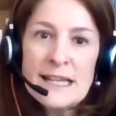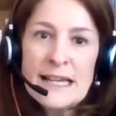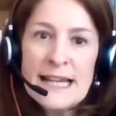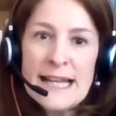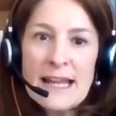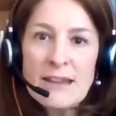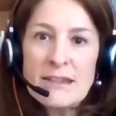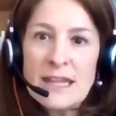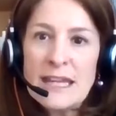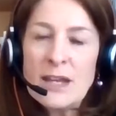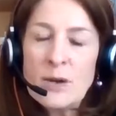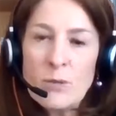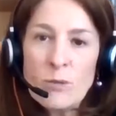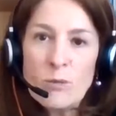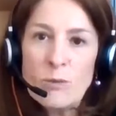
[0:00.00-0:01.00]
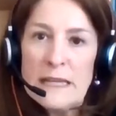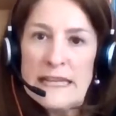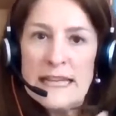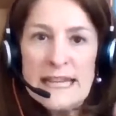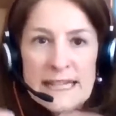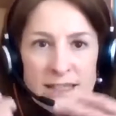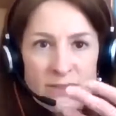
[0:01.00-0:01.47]
And I think we
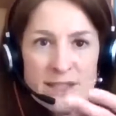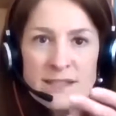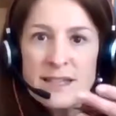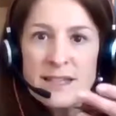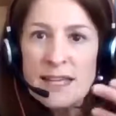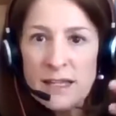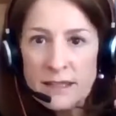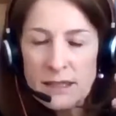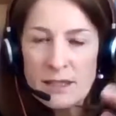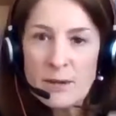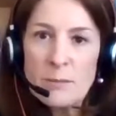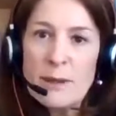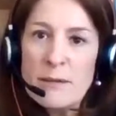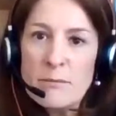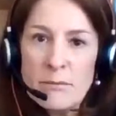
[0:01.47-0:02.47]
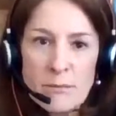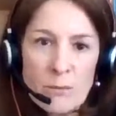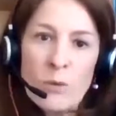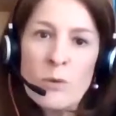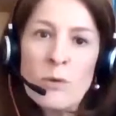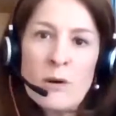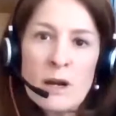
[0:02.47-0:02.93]
need to see a little bit
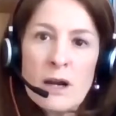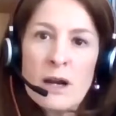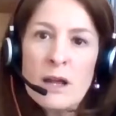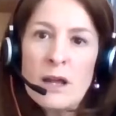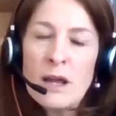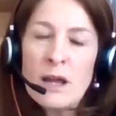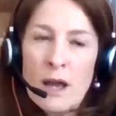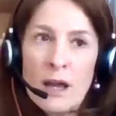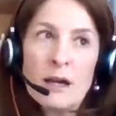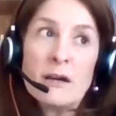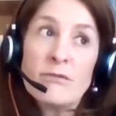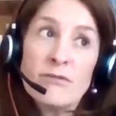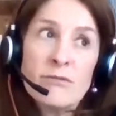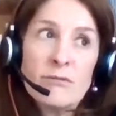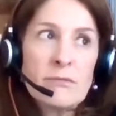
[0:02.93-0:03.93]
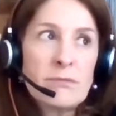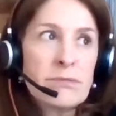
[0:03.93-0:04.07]
more of,